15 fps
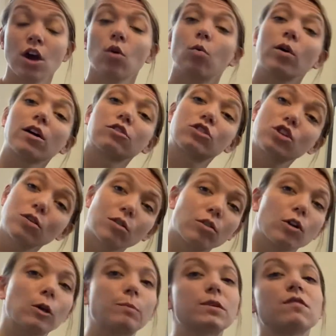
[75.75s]
We're 2
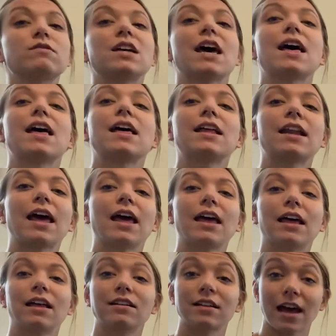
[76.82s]
groups of 10,
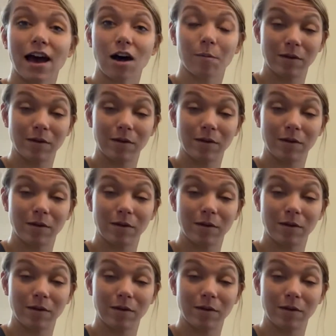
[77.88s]
and how